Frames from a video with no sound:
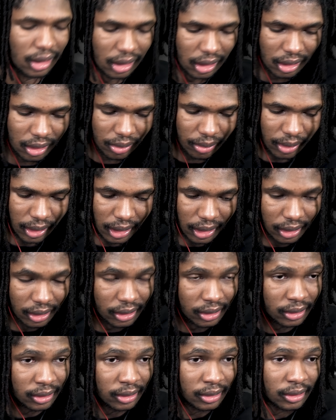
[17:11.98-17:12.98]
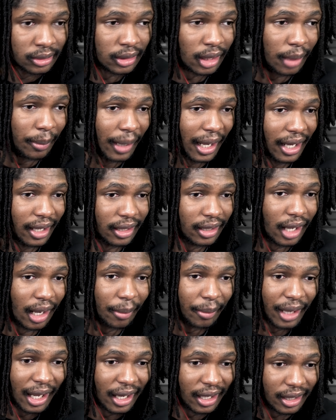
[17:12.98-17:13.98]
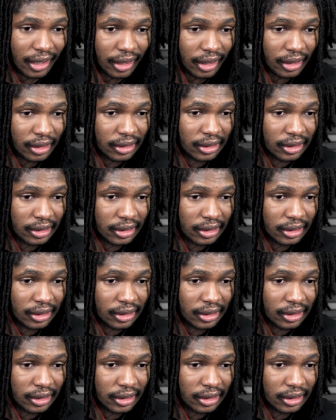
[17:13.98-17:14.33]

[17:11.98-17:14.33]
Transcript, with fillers: Oh, well. I'm out of, I'm out of here.